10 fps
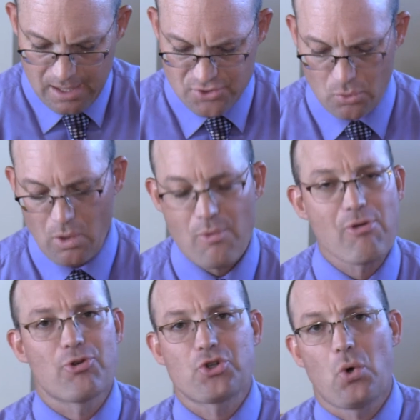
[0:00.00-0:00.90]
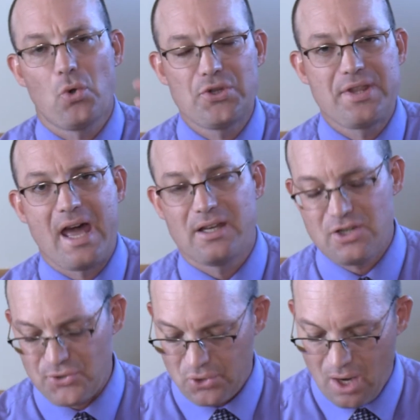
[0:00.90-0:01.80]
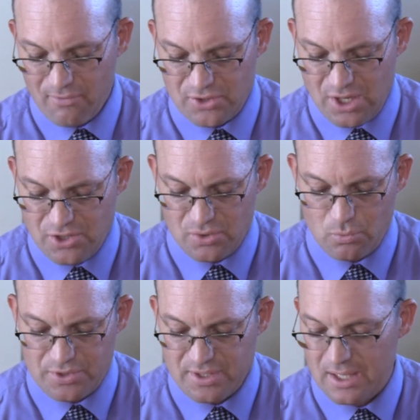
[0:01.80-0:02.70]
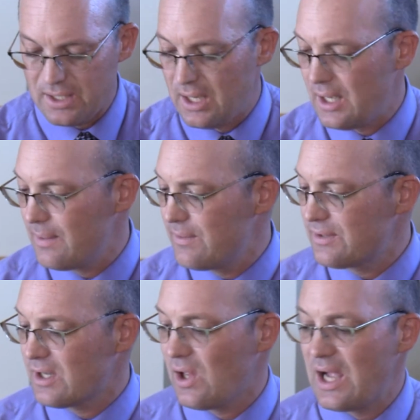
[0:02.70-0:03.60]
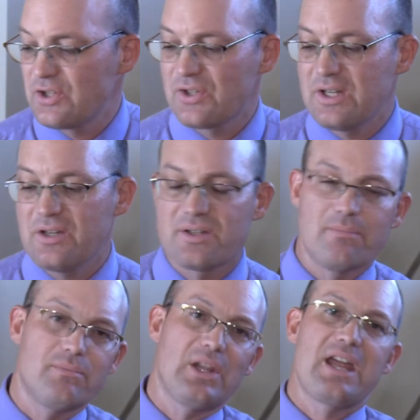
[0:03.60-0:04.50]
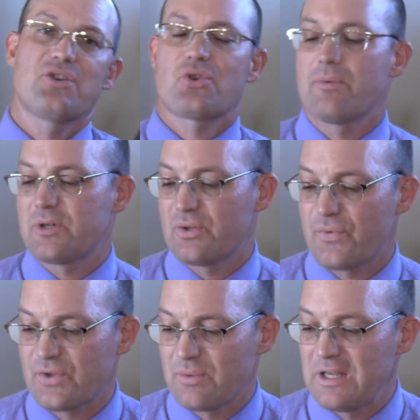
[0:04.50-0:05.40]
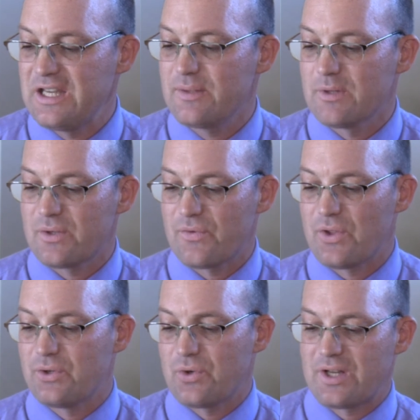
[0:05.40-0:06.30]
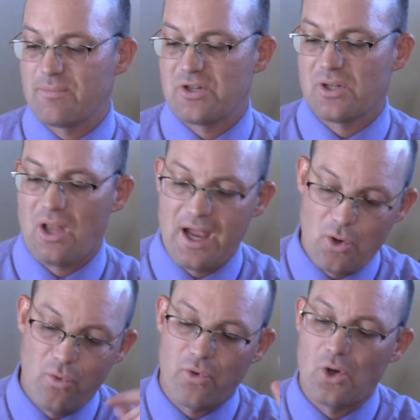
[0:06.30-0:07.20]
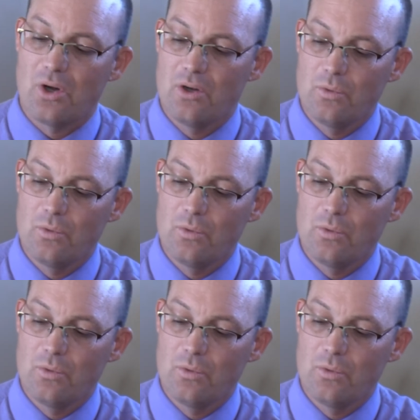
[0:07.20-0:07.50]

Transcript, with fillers: And so what we were told in that initial conversation was that uh, that the client just needed some land descriptions for some easements for the transmission line over